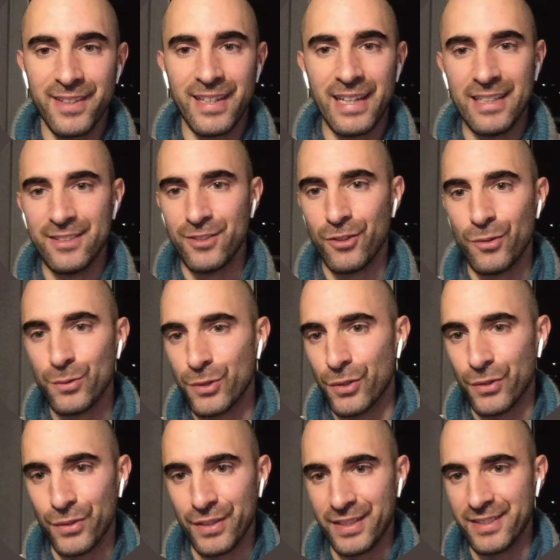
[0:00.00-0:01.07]
and
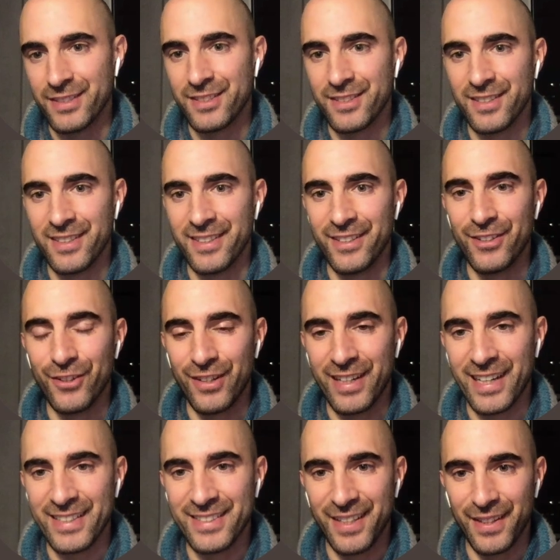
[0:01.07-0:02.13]
Noto is
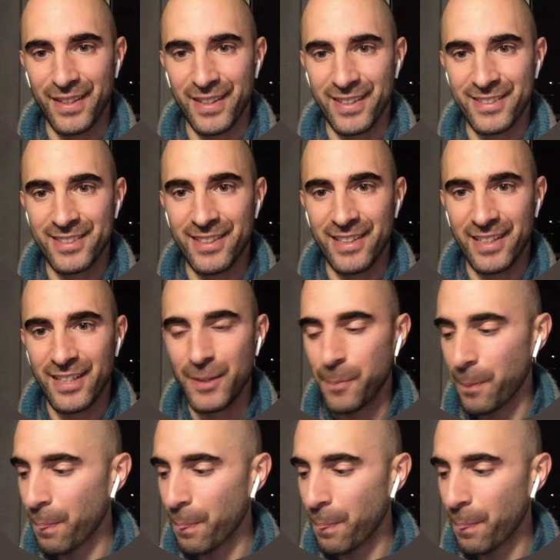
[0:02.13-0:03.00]
organizing things directly.